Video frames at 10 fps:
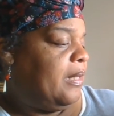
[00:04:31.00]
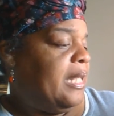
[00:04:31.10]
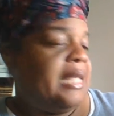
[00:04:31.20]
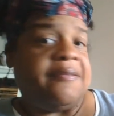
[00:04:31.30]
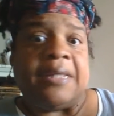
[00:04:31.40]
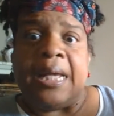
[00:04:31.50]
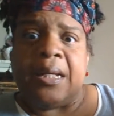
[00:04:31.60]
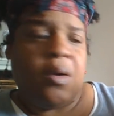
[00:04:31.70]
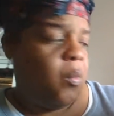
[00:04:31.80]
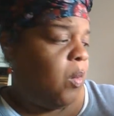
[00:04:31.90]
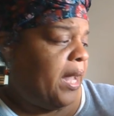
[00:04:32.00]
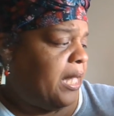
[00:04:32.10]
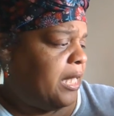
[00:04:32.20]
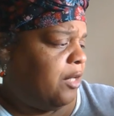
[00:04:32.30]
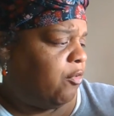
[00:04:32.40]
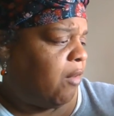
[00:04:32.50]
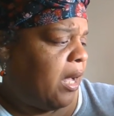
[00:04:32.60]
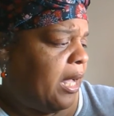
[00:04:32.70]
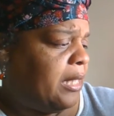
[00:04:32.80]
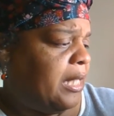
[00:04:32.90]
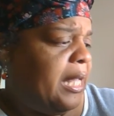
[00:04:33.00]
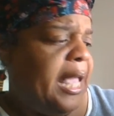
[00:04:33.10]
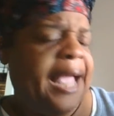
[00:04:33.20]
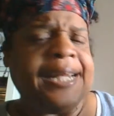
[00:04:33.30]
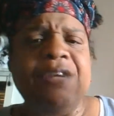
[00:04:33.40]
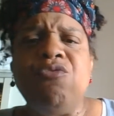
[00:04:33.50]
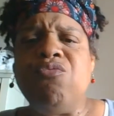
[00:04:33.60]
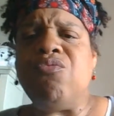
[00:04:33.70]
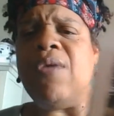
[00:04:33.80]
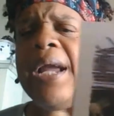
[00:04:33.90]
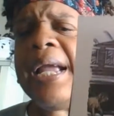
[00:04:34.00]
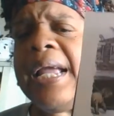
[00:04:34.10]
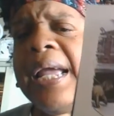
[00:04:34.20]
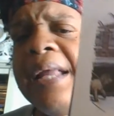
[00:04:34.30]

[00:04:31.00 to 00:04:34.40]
It's getting away, he cried, and he ran